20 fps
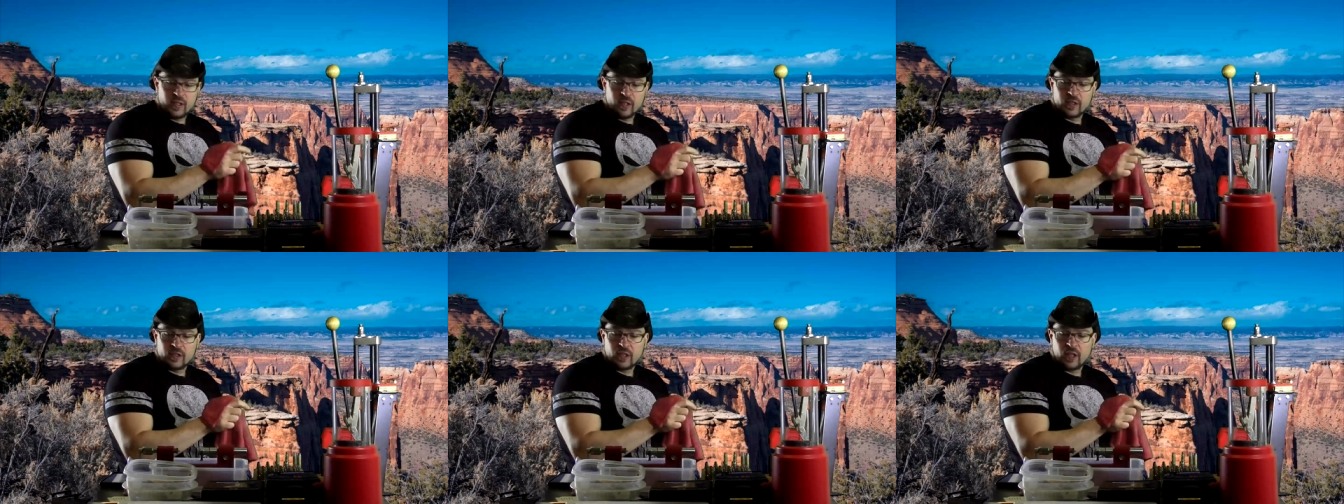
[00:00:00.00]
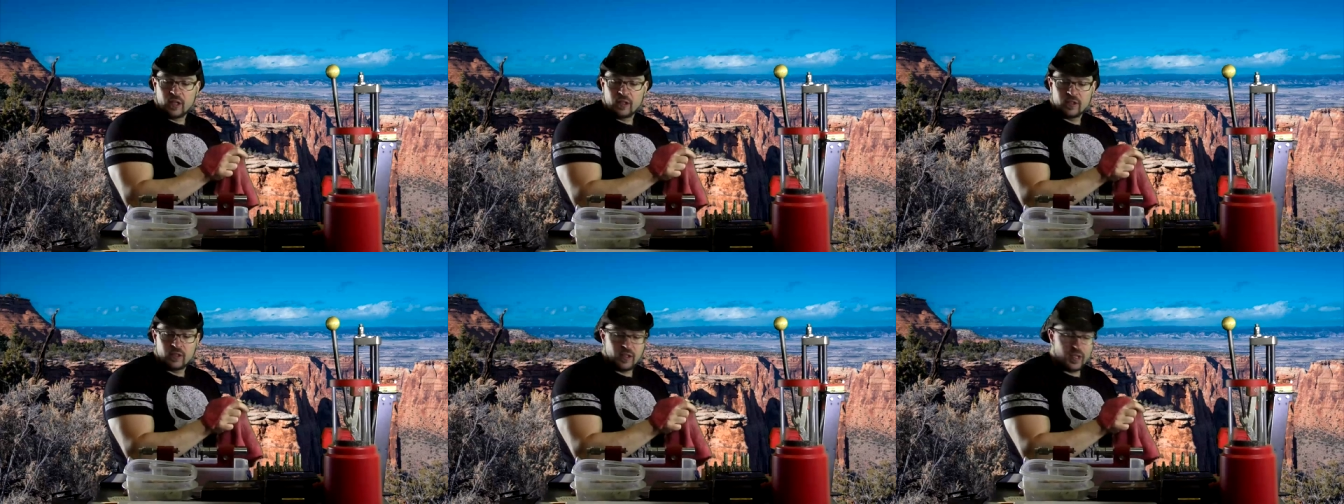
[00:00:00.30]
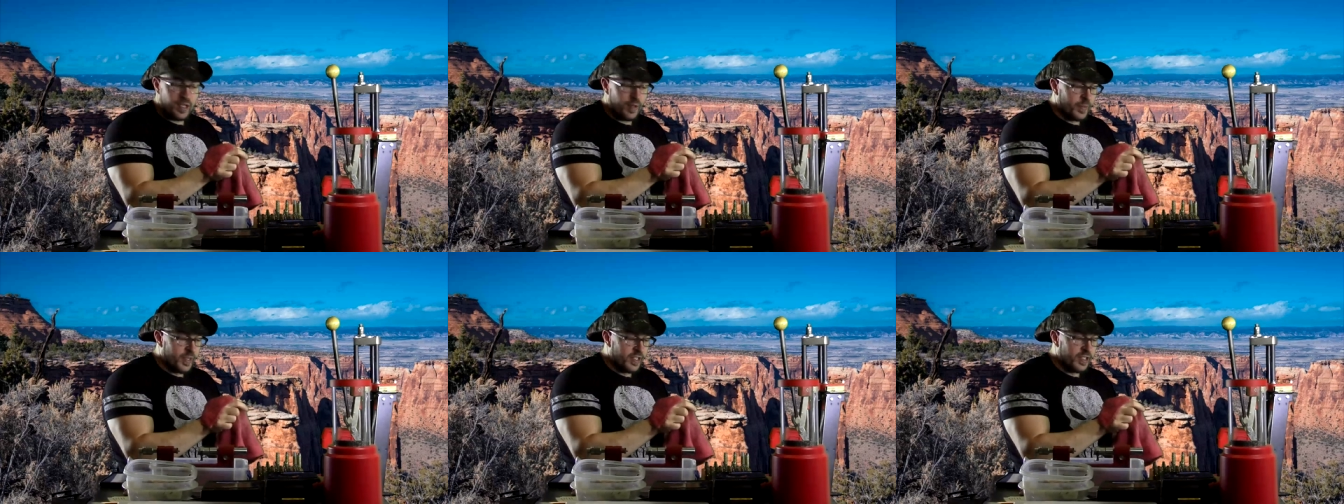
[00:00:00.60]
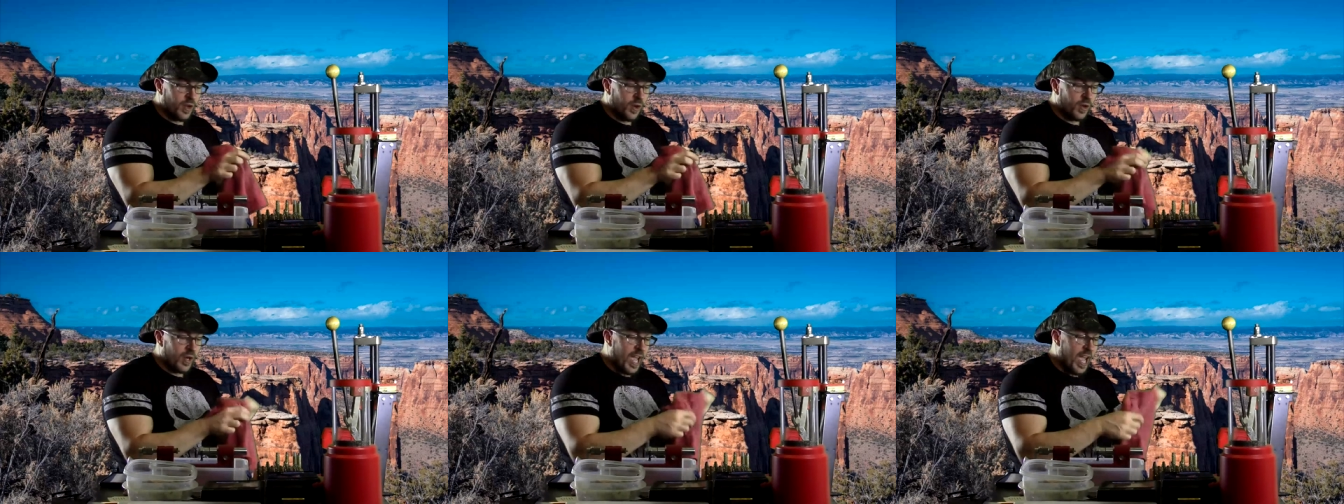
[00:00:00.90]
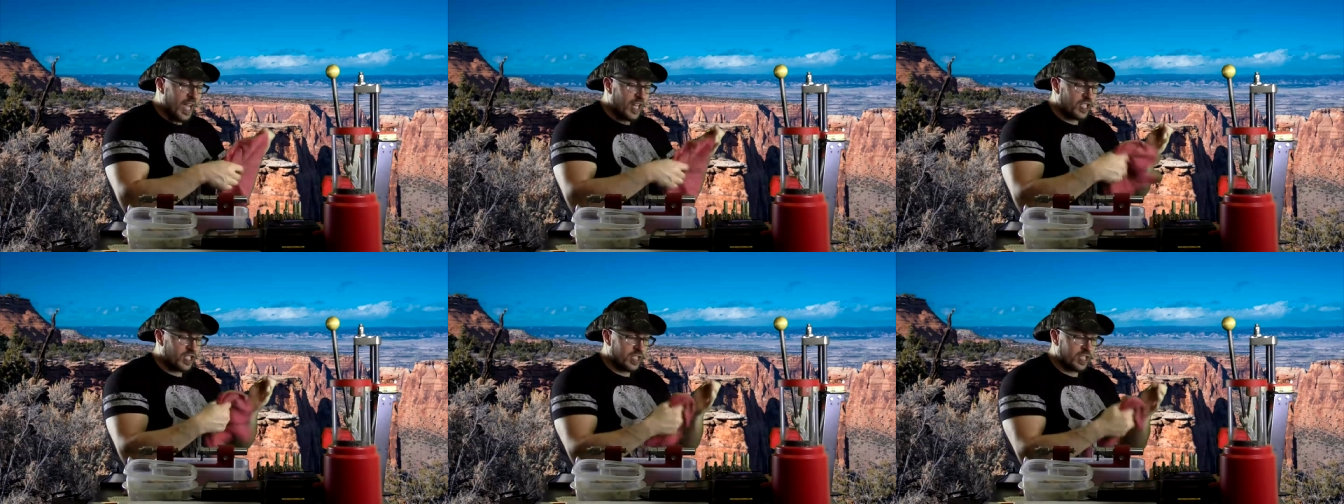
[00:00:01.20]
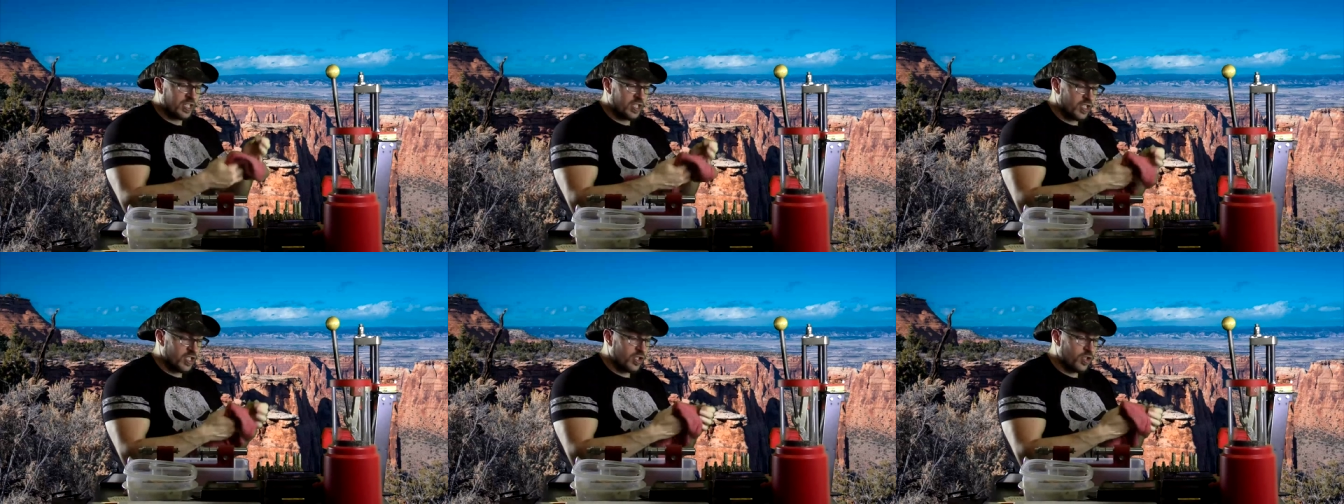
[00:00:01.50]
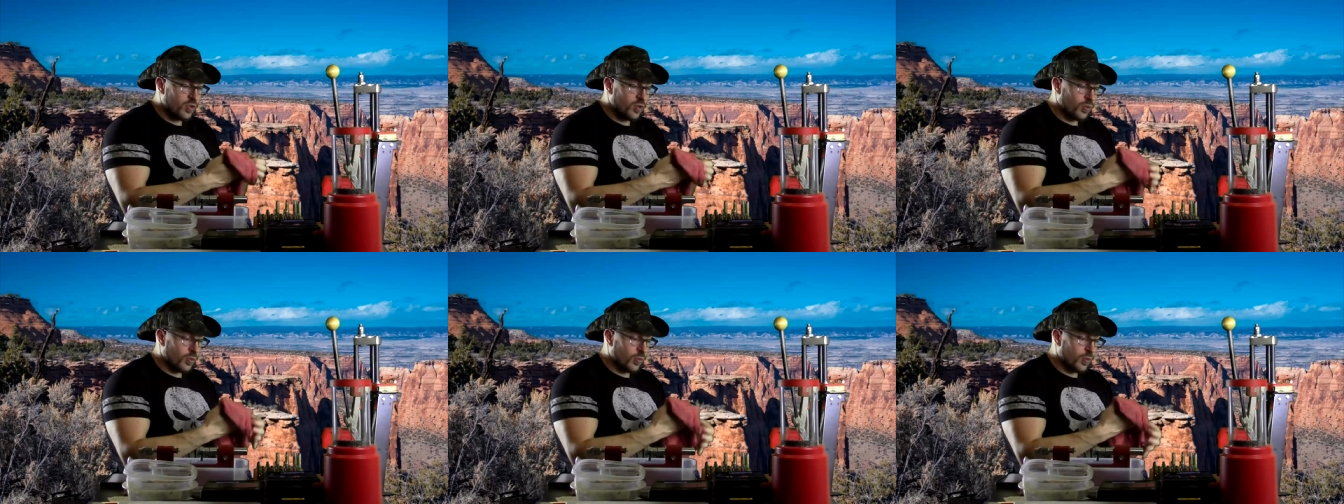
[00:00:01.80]
There's tons of them that don't actually
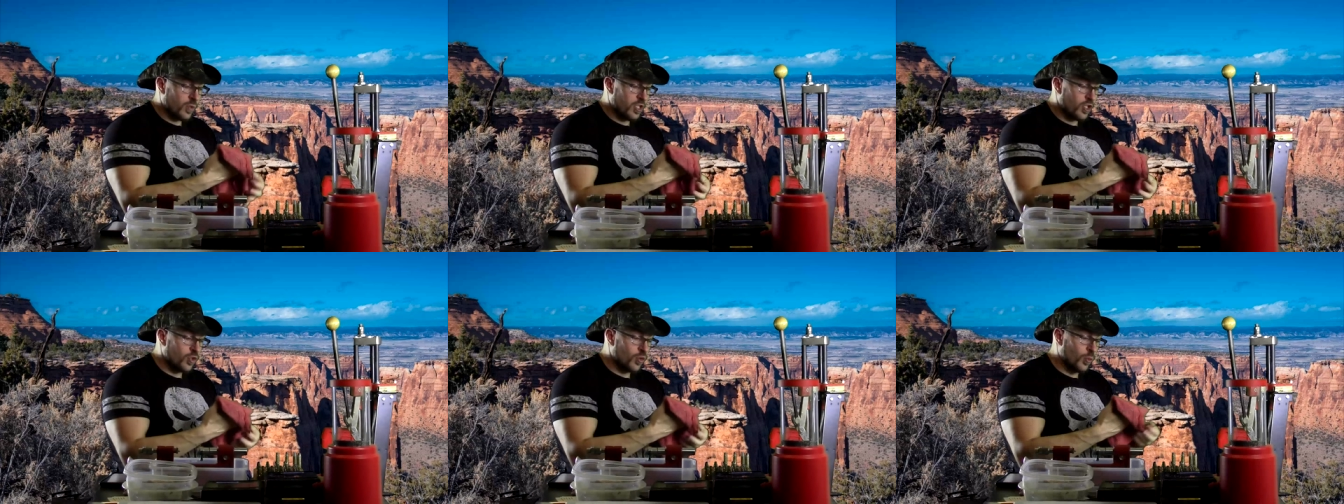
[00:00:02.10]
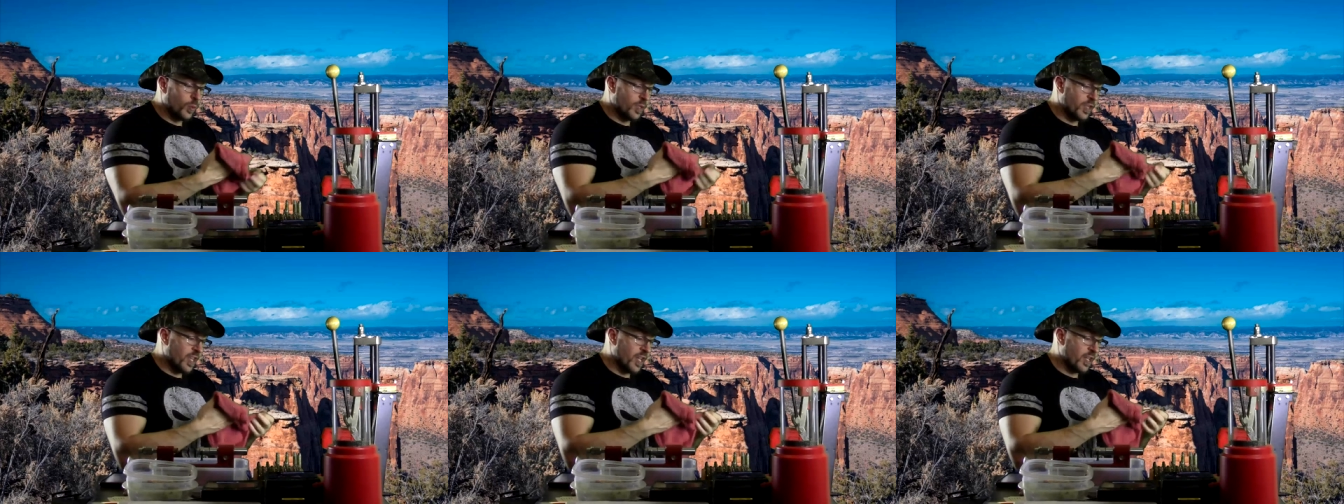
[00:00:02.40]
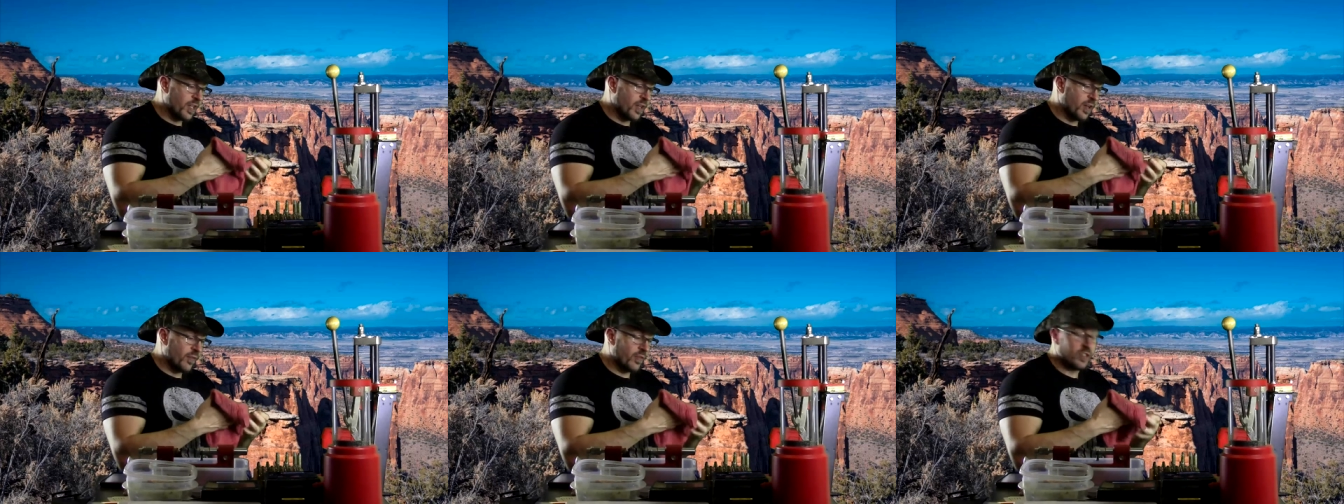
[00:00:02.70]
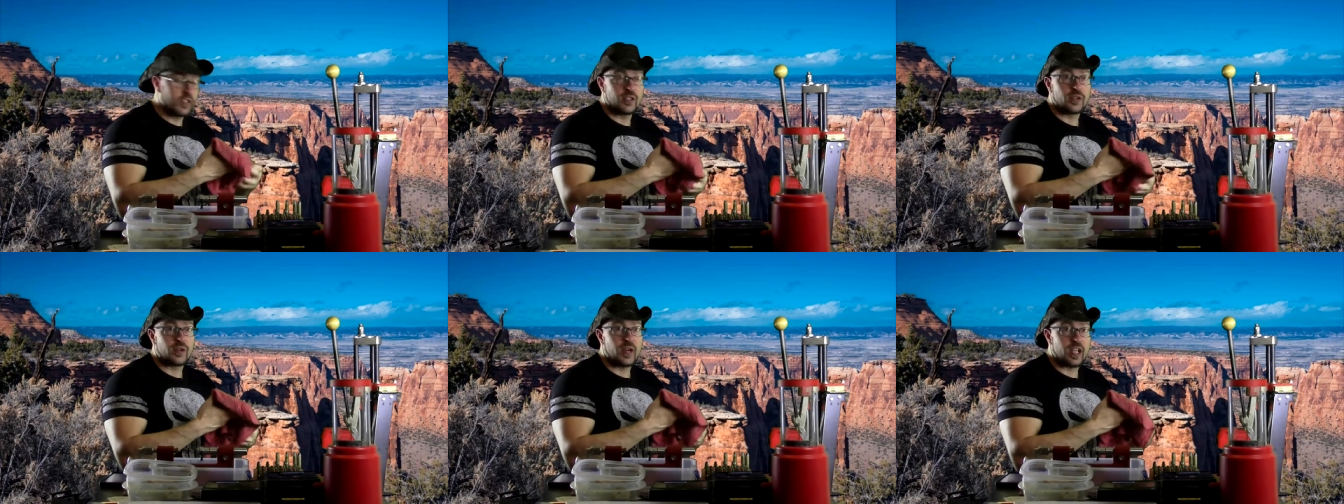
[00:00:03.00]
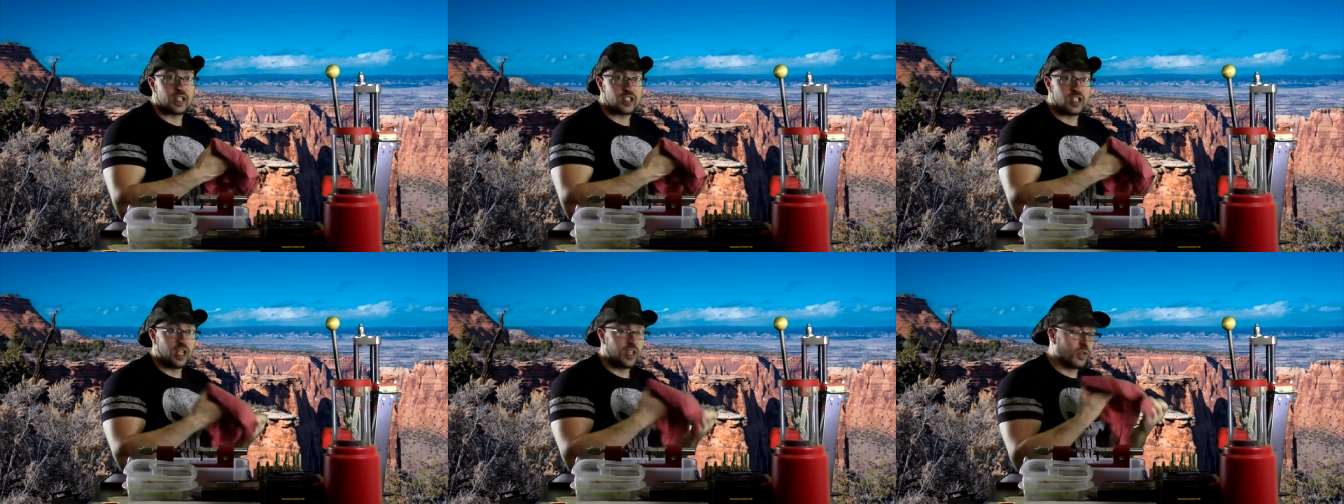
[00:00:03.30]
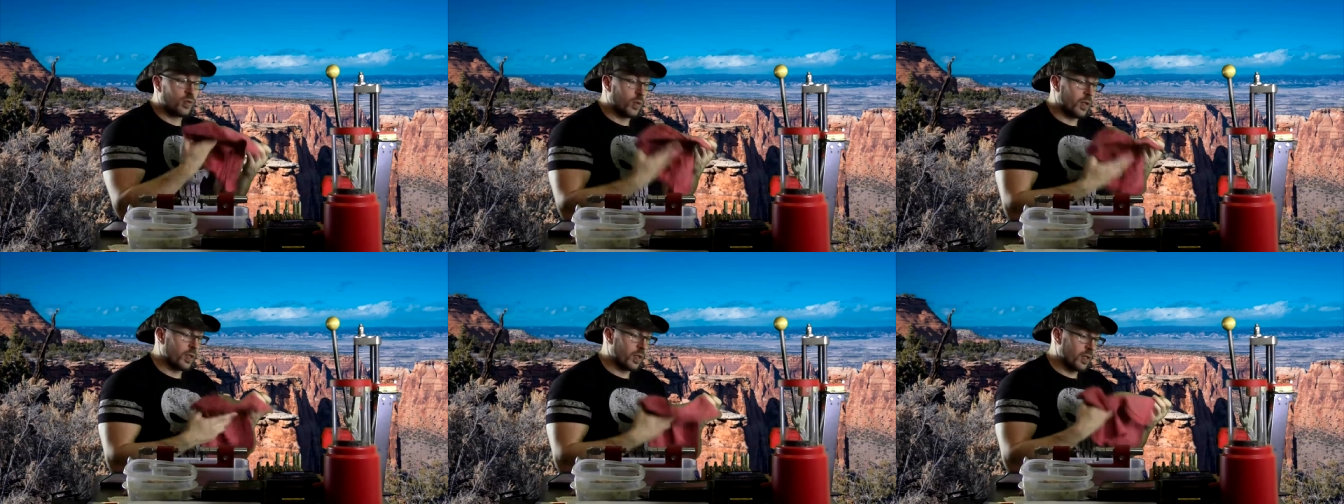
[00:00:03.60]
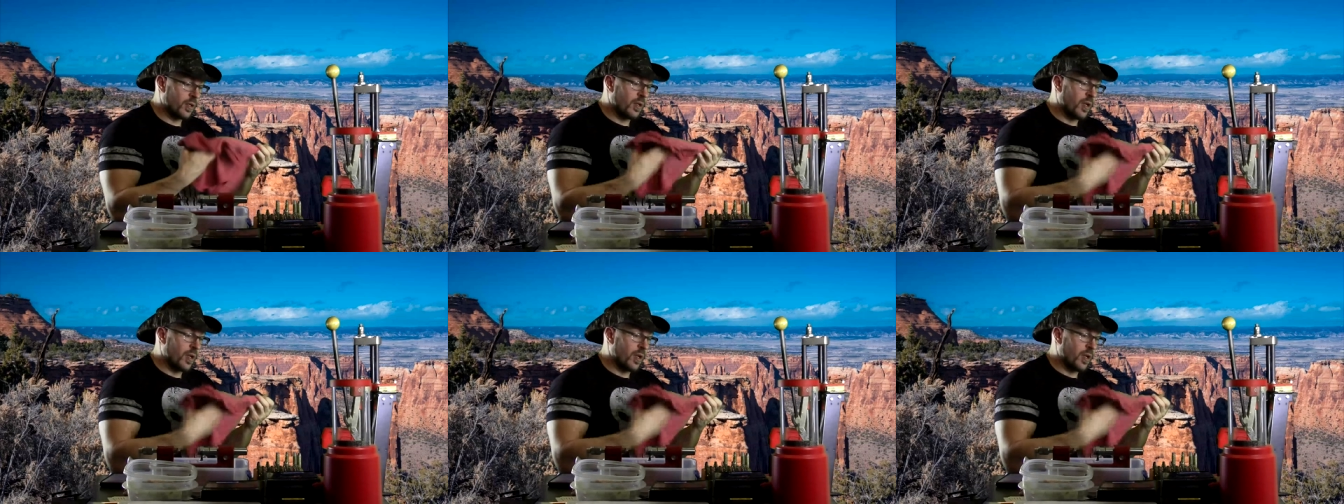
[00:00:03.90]
do what you would think of as direct chest work,